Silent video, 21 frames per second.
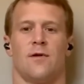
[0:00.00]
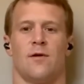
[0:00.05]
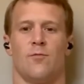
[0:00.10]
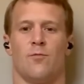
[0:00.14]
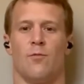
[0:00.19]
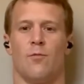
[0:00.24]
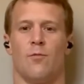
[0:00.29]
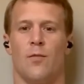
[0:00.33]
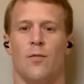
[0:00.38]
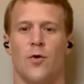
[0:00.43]

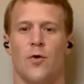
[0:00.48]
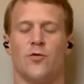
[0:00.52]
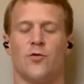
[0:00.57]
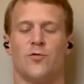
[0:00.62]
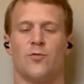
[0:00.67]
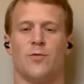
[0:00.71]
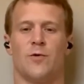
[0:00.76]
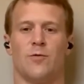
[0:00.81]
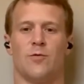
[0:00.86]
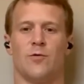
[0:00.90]

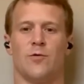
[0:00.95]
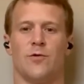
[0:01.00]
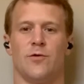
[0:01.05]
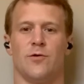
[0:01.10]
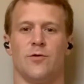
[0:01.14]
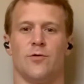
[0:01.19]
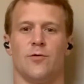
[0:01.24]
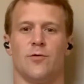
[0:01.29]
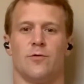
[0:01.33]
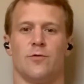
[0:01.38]
Most people
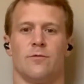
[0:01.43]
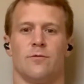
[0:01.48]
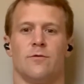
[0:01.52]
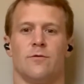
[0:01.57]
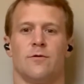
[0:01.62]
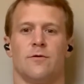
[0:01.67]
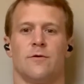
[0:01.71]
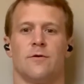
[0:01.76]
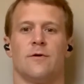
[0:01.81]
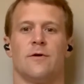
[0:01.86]
do.
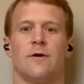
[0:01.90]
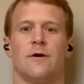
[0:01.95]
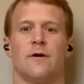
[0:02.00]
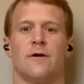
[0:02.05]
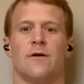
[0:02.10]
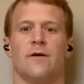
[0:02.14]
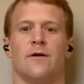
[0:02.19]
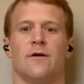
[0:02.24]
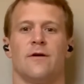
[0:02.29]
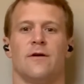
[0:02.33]

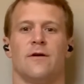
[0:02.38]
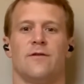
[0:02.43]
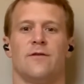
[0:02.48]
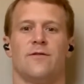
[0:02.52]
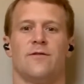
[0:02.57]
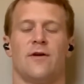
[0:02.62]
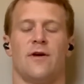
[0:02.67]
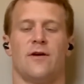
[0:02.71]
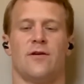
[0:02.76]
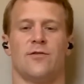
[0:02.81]
It
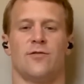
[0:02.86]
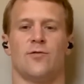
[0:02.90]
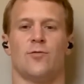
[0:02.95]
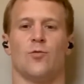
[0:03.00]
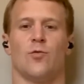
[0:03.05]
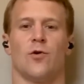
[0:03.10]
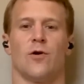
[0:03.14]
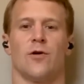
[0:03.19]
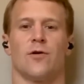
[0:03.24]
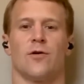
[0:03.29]
takes some
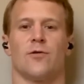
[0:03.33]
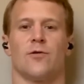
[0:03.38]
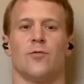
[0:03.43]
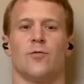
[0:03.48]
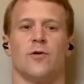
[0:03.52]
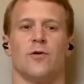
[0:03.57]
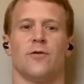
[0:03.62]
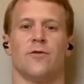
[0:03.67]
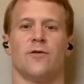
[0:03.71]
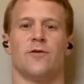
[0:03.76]
work to
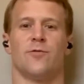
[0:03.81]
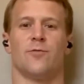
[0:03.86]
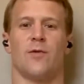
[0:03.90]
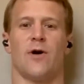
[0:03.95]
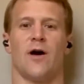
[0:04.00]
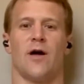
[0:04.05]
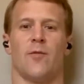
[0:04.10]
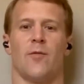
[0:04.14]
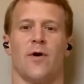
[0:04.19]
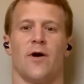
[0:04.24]
build this
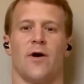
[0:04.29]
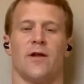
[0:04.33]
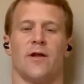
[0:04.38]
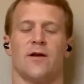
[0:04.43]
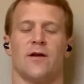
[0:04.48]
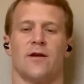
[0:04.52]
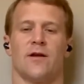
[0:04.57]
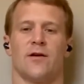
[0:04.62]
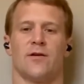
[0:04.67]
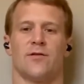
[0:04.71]
mind-body
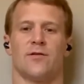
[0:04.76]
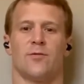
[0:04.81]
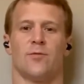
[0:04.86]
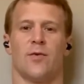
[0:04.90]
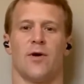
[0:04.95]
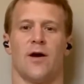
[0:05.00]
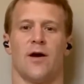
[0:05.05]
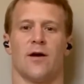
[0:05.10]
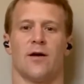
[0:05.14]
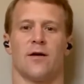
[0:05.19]
connection
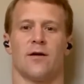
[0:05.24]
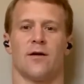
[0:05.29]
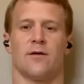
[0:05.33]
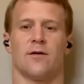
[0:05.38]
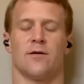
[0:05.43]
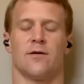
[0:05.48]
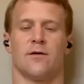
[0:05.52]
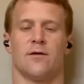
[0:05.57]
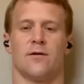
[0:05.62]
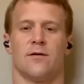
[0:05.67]
back.
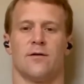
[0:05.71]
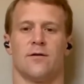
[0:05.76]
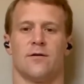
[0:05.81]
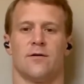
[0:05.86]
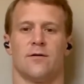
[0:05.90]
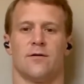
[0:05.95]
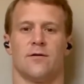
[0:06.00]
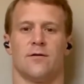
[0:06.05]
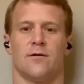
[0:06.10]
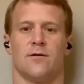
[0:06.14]

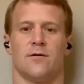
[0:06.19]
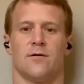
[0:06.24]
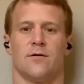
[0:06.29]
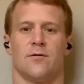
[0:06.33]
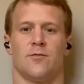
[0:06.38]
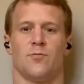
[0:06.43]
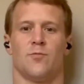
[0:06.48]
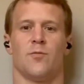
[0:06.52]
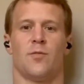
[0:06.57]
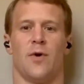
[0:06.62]

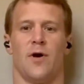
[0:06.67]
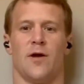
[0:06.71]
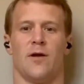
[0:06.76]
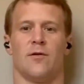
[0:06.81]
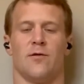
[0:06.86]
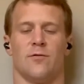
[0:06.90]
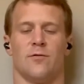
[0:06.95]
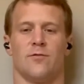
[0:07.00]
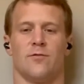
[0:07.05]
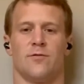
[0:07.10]

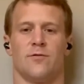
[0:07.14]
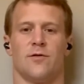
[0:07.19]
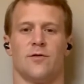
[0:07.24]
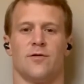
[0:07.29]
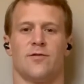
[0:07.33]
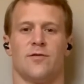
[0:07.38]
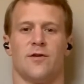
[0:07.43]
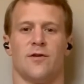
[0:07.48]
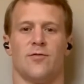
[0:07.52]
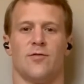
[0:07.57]
But
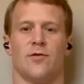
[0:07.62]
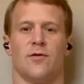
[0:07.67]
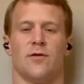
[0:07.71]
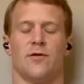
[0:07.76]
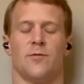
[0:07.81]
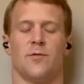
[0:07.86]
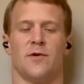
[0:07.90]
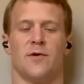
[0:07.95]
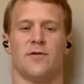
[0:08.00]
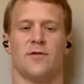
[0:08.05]
just give it a
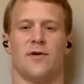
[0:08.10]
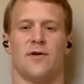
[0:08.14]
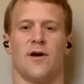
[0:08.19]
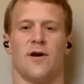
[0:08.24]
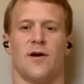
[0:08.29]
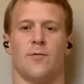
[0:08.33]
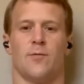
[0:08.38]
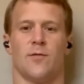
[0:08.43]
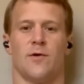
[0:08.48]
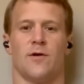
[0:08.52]
little bit of
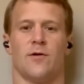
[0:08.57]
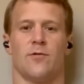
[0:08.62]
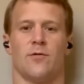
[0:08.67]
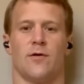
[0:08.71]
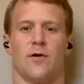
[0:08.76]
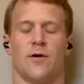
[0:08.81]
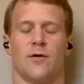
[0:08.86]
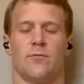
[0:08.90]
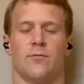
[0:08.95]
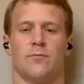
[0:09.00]
time and it'll
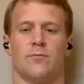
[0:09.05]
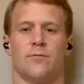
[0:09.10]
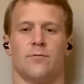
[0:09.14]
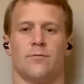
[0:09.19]
come.